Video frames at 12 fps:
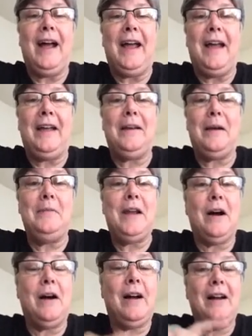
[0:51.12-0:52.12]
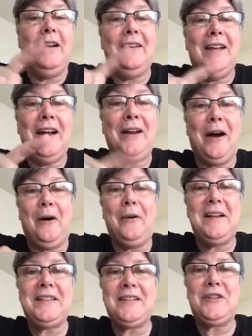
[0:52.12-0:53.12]
And I'm not
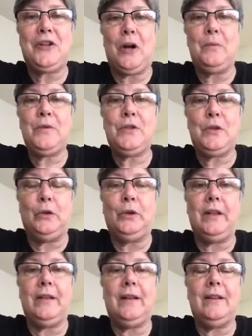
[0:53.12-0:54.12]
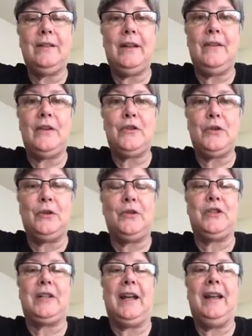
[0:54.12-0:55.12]
always the sharpest tool in the tool
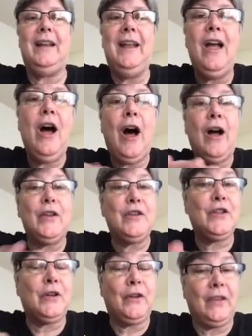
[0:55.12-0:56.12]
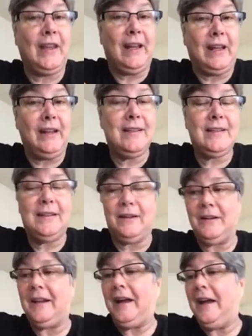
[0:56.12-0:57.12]
shed on certain things,
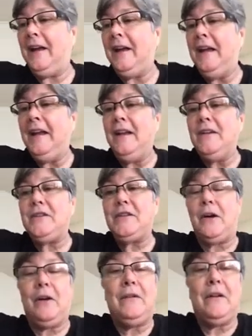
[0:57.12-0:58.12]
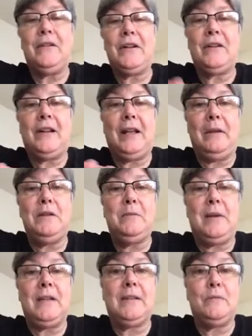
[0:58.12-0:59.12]
okay? So I've never claimed to
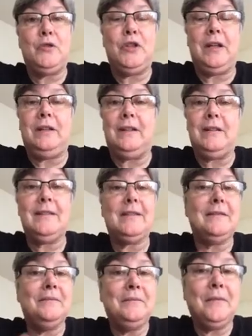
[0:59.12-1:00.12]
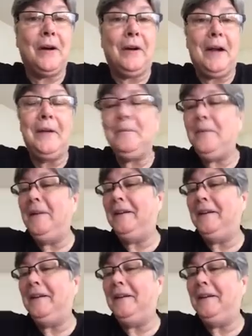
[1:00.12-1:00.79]
be some genius, all right?